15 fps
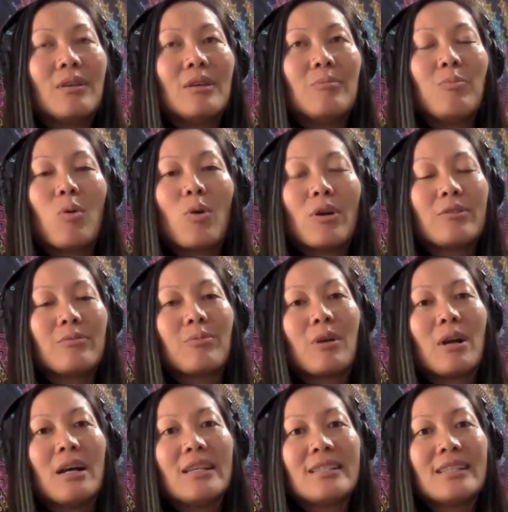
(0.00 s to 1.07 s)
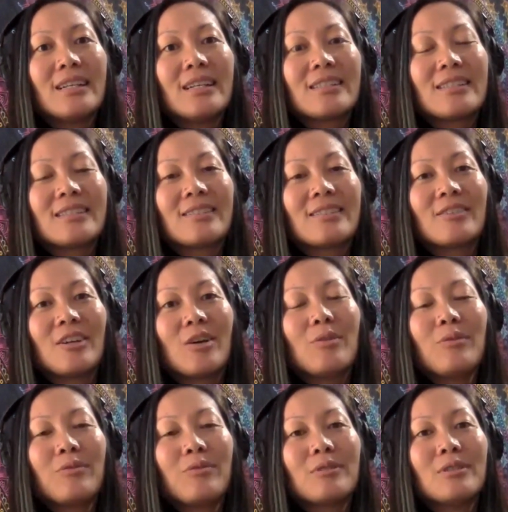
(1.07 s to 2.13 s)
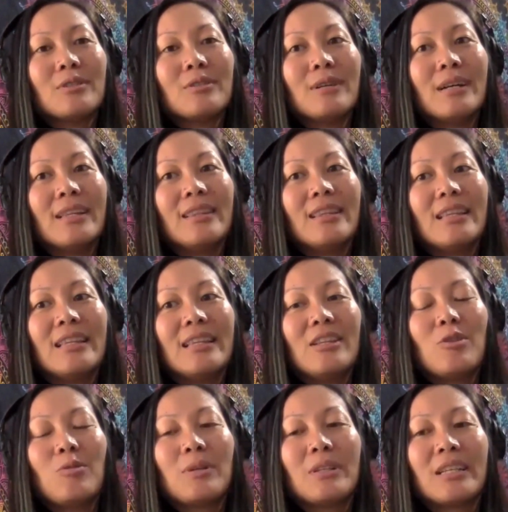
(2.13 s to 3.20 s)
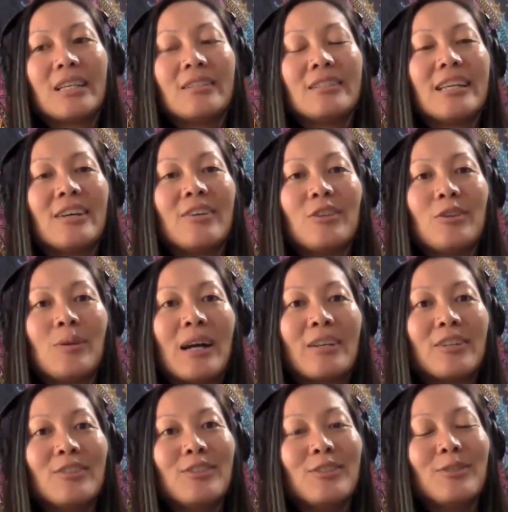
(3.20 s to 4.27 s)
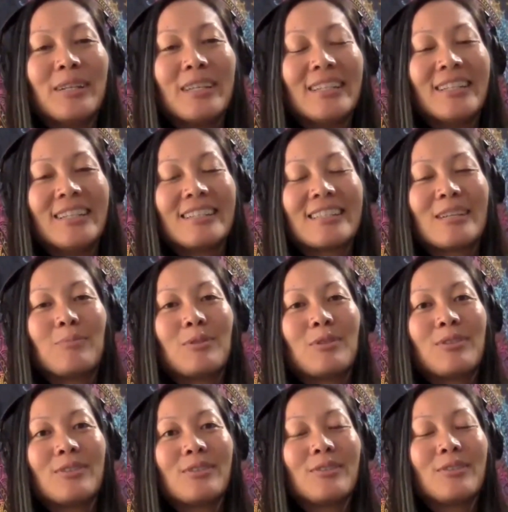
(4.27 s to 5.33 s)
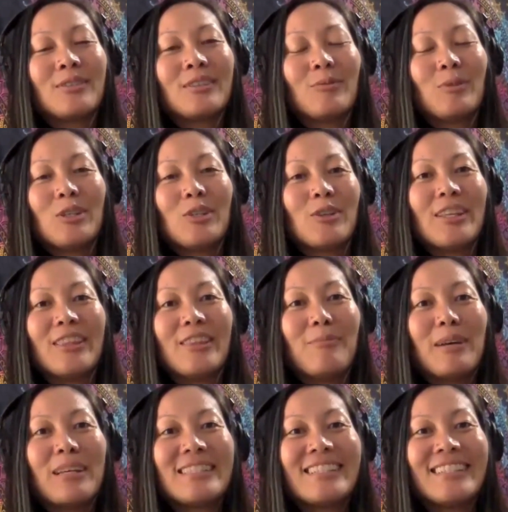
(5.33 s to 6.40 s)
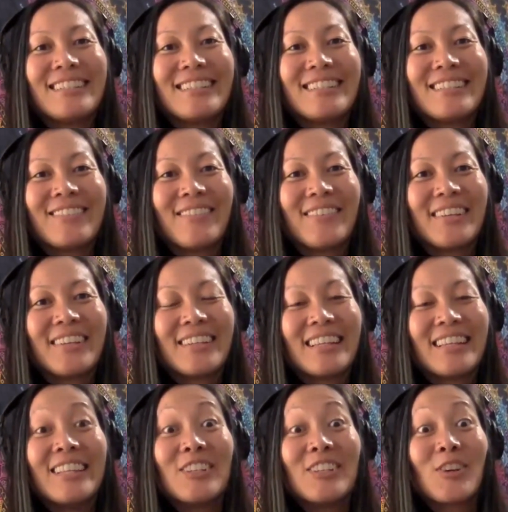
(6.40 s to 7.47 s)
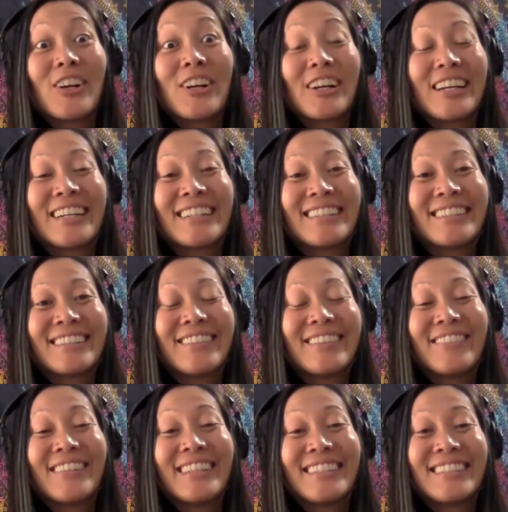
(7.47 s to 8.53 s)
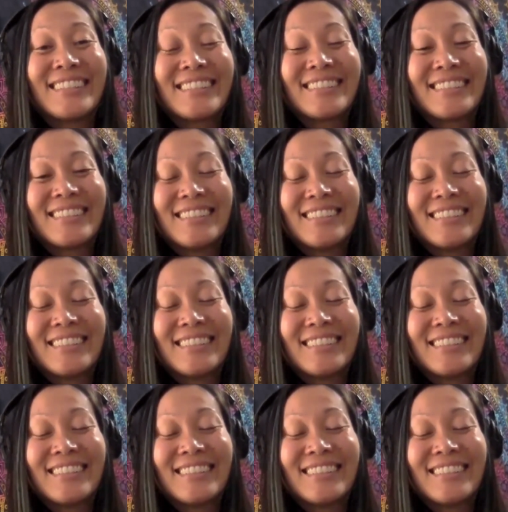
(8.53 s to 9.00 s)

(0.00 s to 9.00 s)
important process to go through, and no one can tell you how to do it except when you're in the messiness of it, in the dark of it.